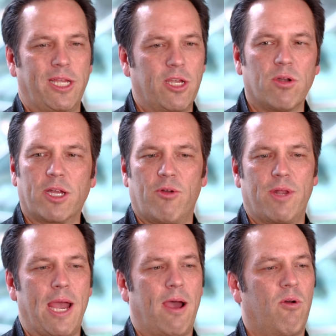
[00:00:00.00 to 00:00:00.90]
a year ago
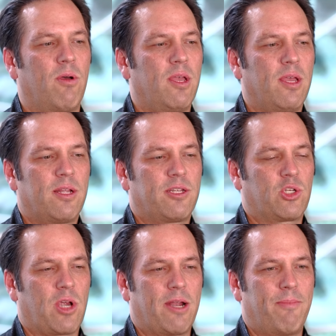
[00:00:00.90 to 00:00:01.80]
now to
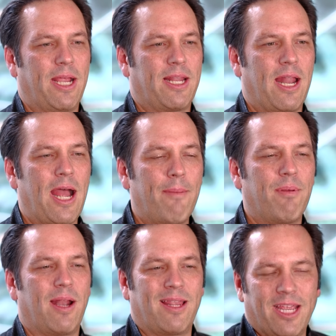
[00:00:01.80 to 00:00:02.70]
try to make that
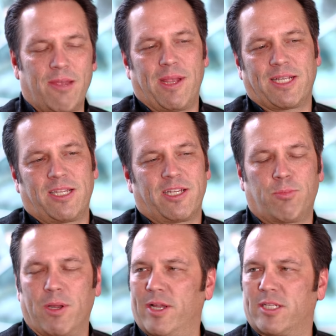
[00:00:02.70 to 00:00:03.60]
happen. And I think it makes the
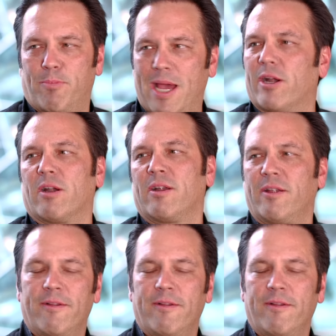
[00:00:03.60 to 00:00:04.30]
experience better.